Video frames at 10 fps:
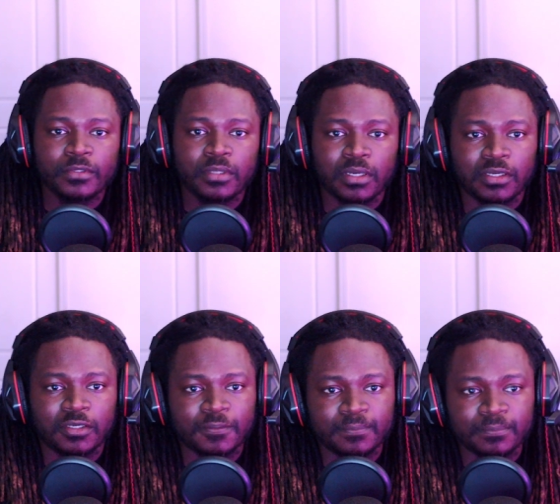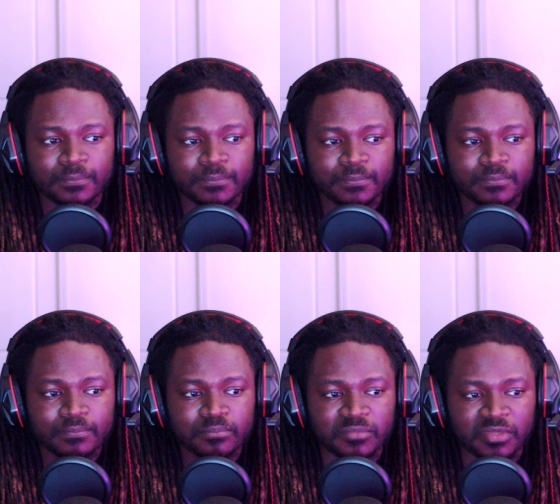Um,
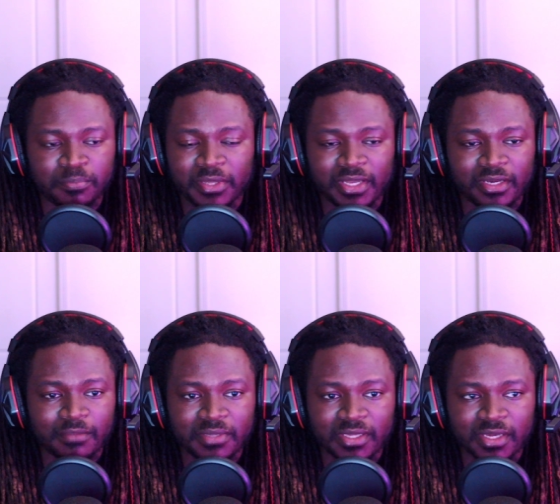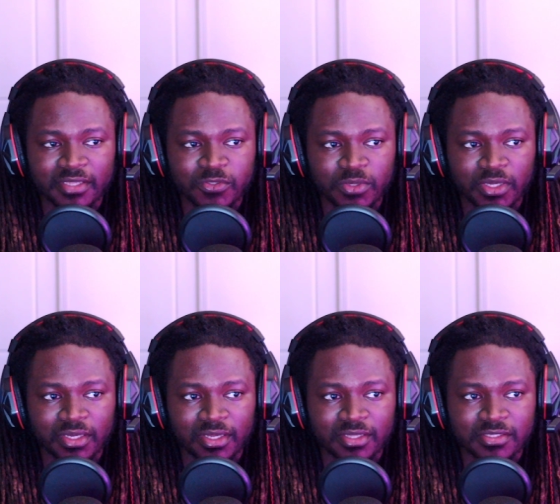playing NBA
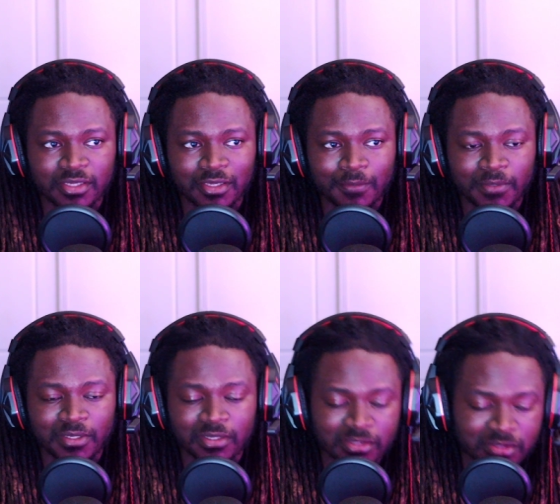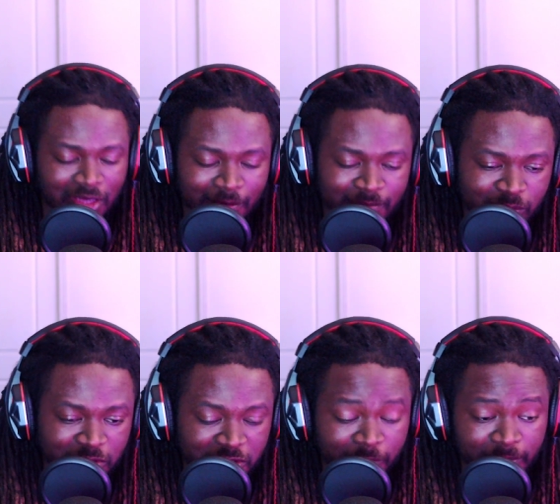2K19 because I'm too
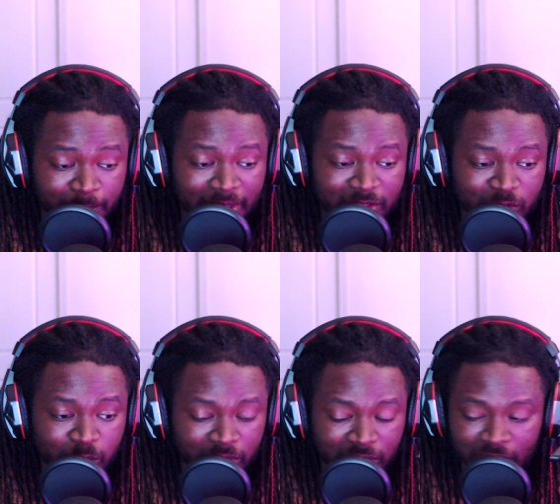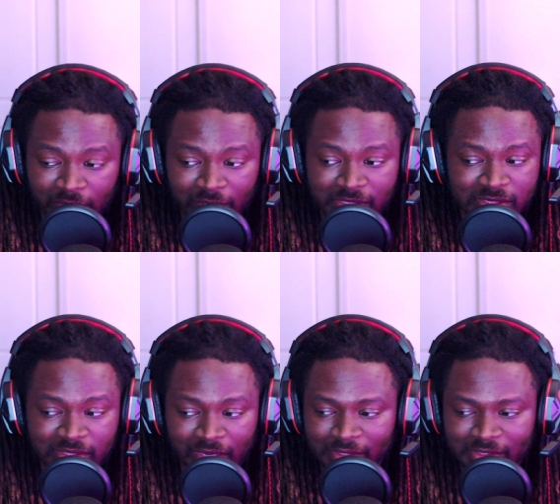cheap to buy 20 and I just
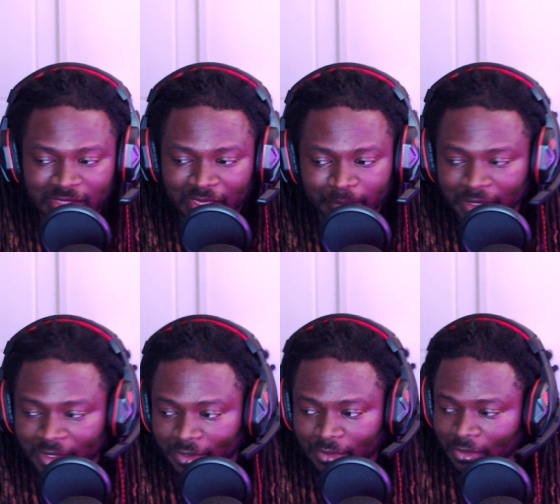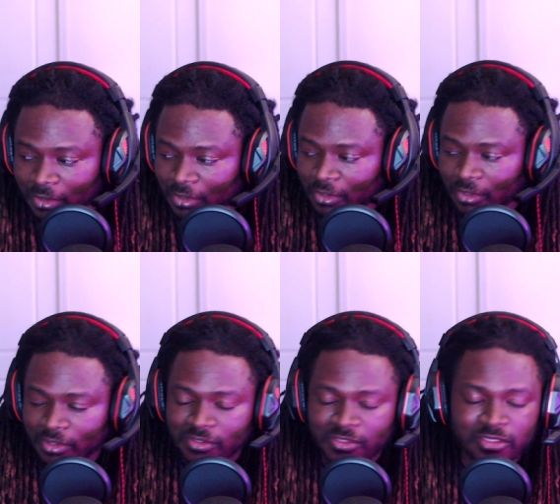I just ain't buying it.
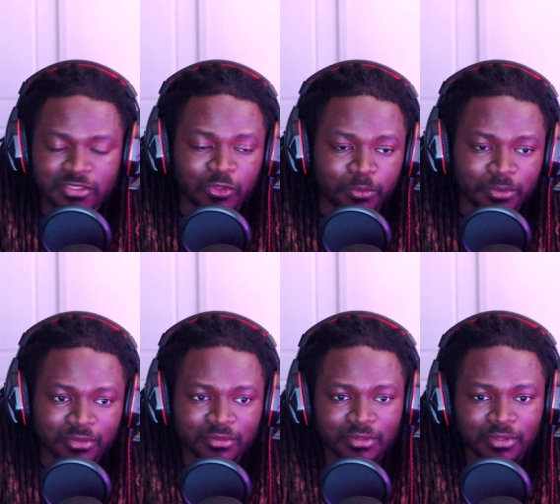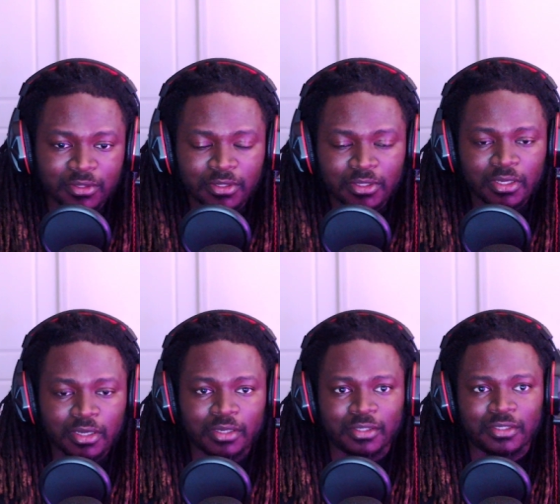Stupid.
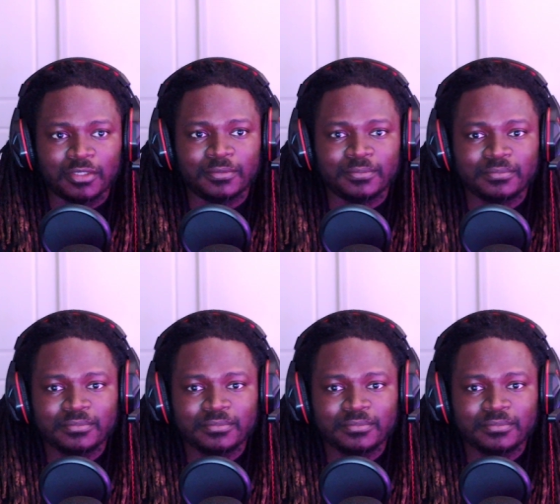Um,